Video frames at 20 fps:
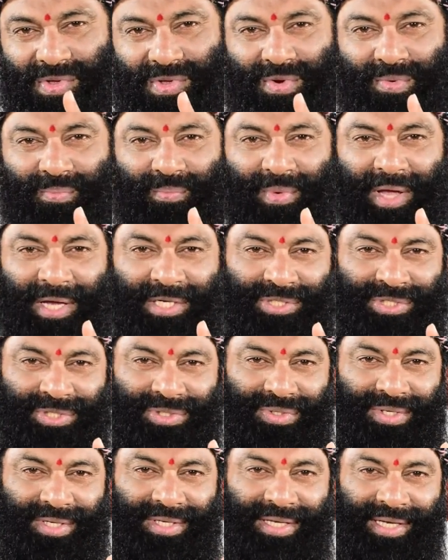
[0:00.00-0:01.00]
You make
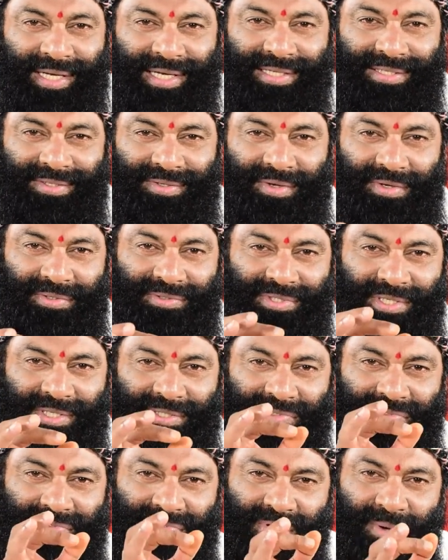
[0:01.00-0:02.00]
sure not a
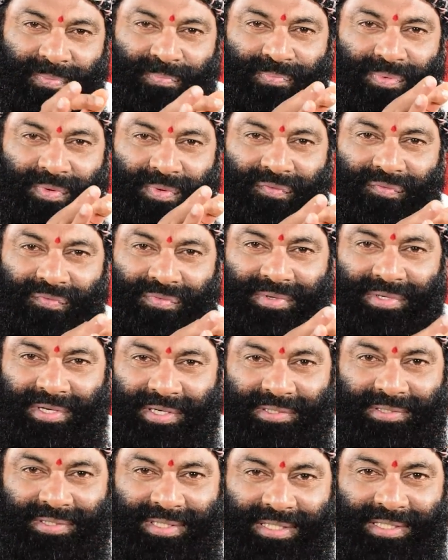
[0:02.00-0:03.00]
drop of
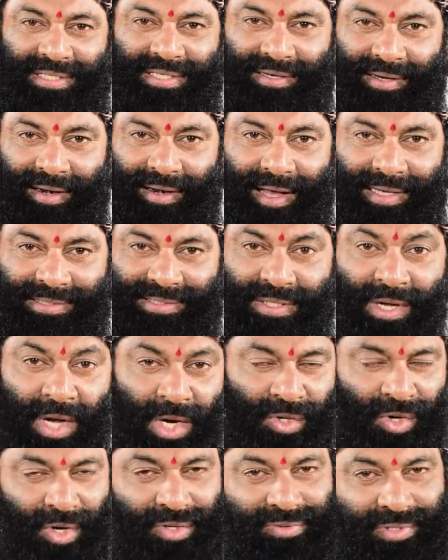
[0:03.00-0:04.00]
dirt in the classroom,
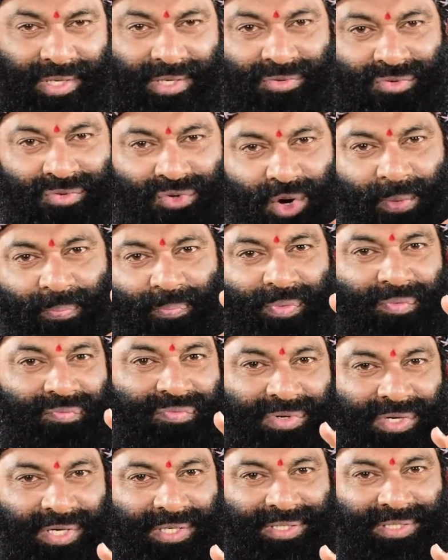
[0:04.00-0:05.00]
not a drop
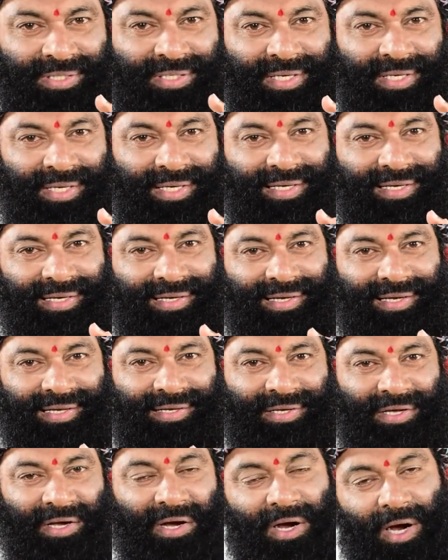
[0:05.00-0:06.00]
of dirt
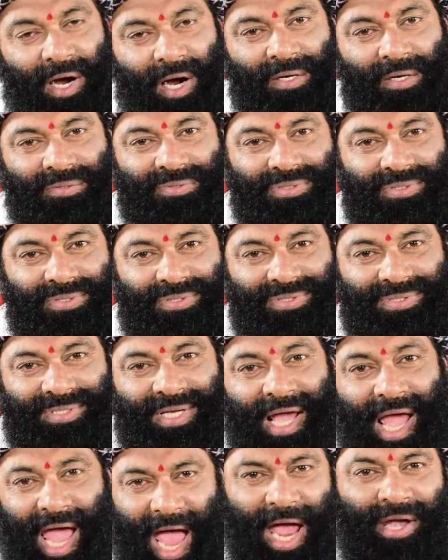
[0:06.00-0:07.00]
in your house.
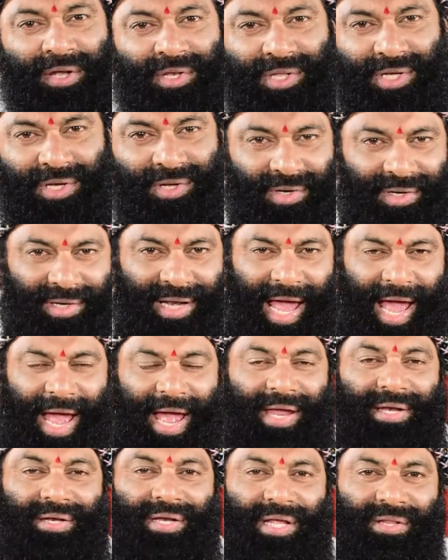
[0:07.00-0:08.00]
And the
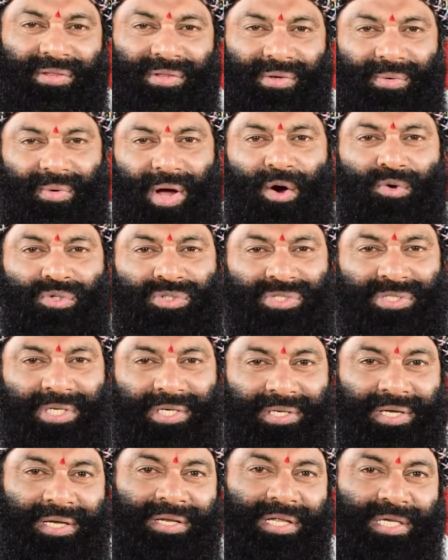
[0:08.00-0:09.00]
land and the
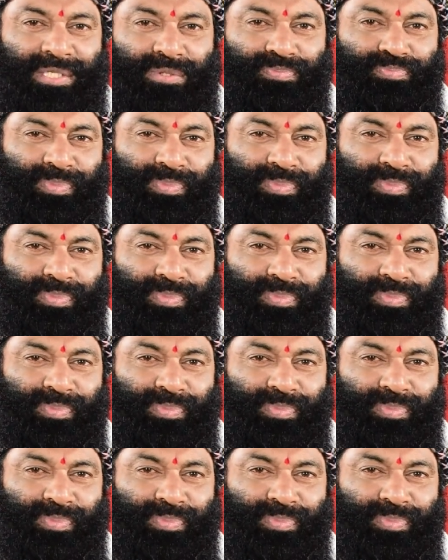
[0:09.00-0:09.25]
outside area is